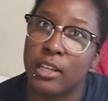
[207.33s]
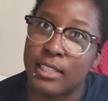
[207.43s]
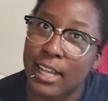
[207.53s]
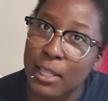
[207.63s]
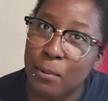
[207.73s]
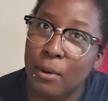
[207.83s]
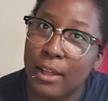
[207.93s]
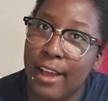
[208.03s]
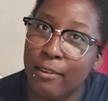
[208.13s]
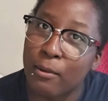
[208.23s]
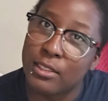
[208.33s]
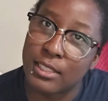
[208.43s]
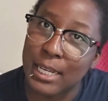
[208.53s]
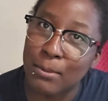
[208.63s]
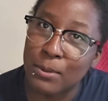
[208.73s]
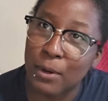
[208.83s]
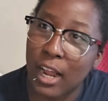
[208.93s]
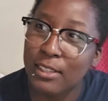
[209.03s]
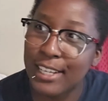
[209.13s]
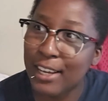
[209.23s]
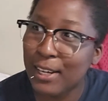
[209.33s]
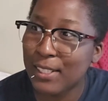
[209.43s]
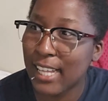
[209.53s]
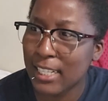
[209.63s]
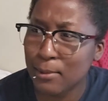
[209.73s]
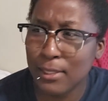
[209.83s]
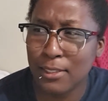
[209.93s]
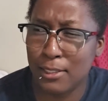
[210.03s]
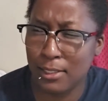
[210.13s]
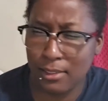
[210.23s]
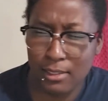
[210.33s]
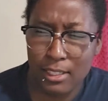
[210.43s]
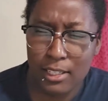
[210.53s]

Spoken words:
exactly what everyone's names were. I was like, oh, that one's